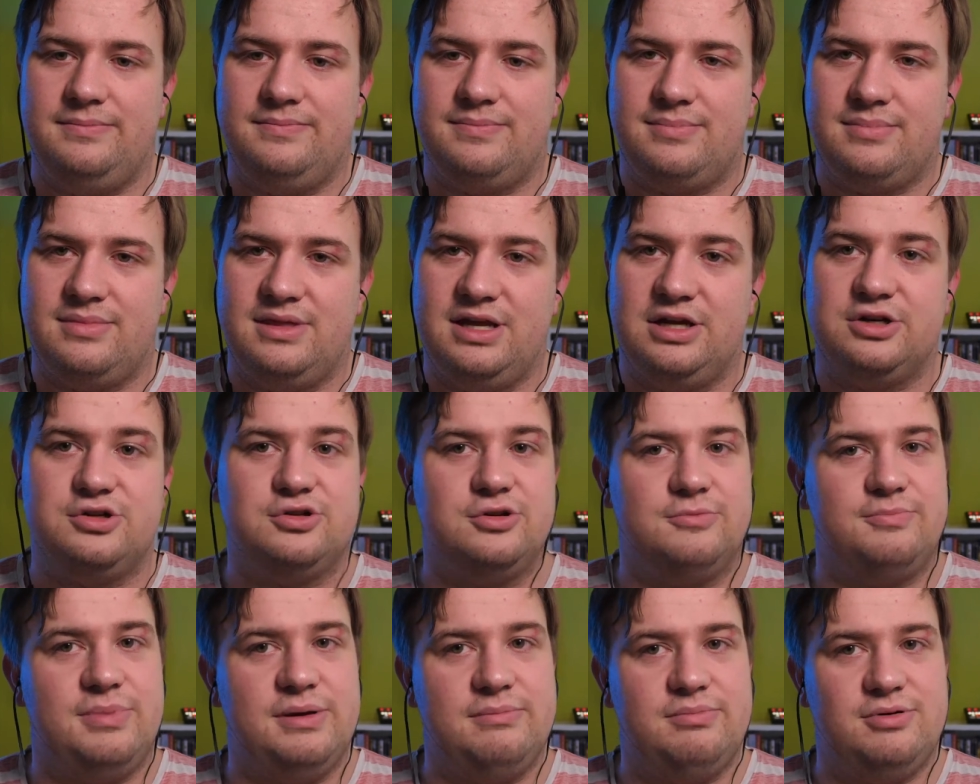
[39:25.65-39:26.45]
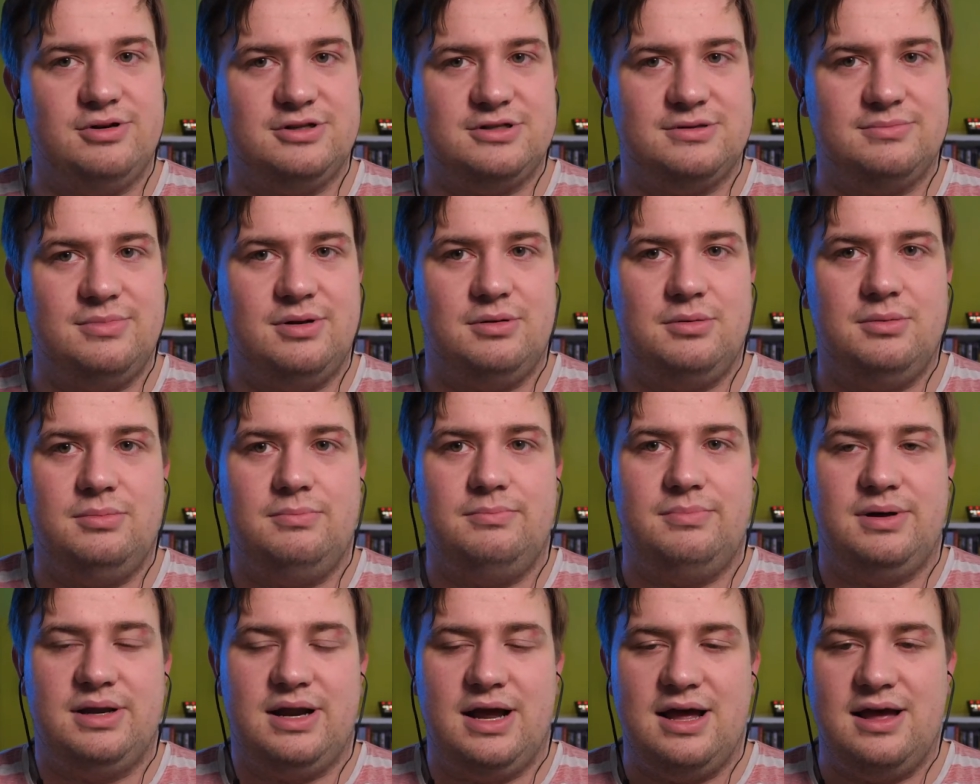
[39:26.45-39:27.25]
That should be possible,
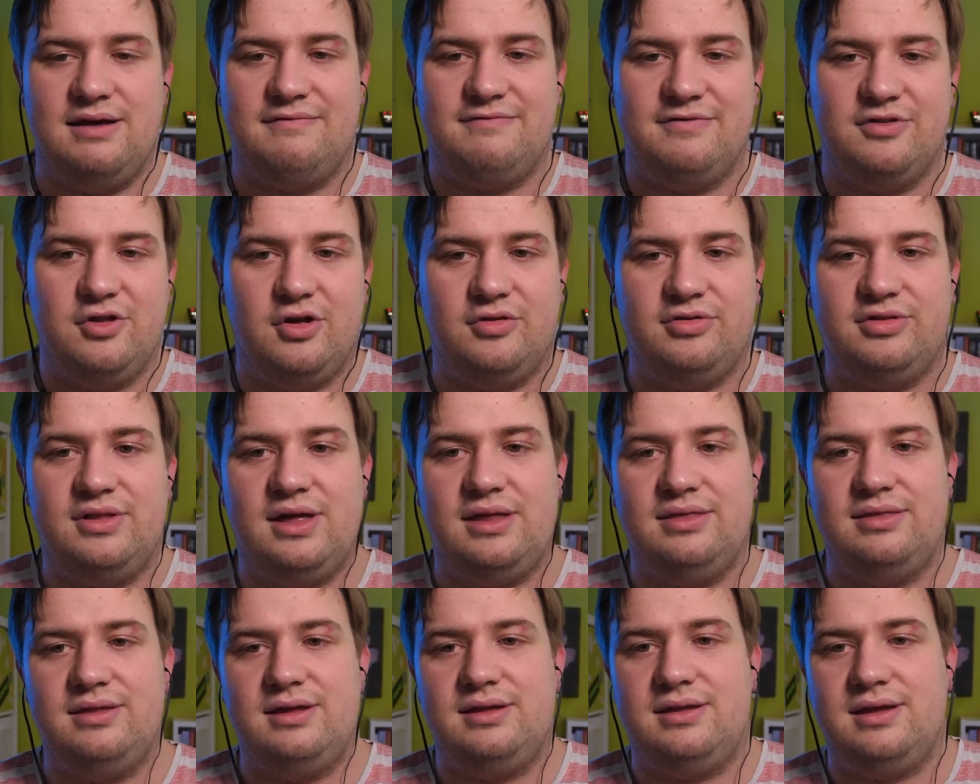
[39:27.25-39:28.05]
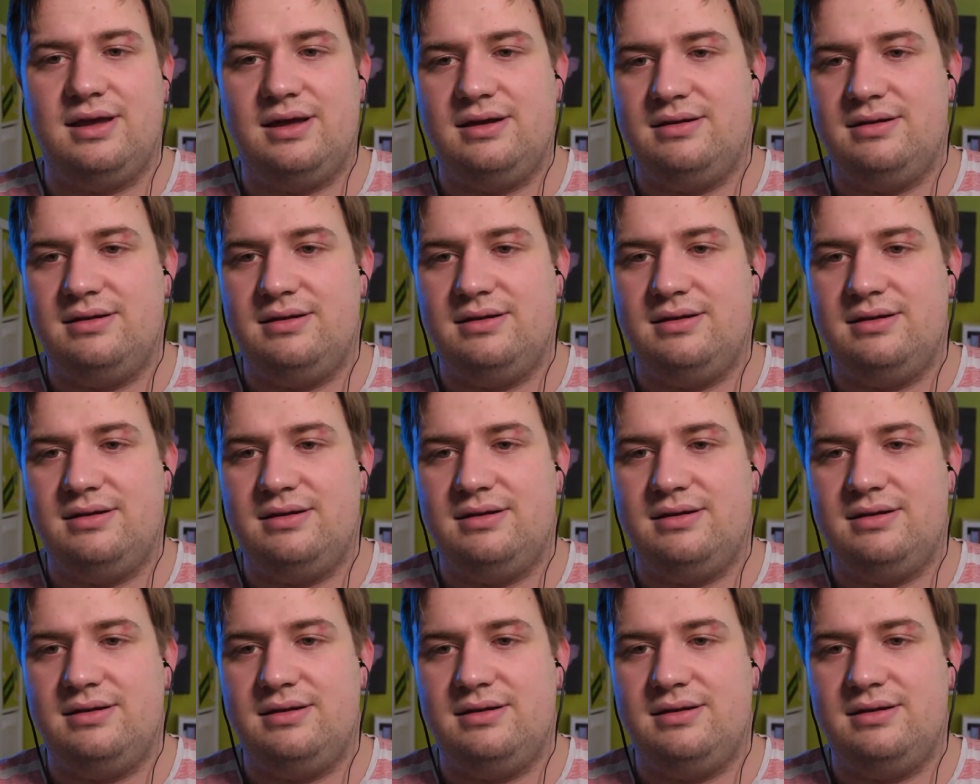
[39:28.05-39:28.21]
but I have not done that yet.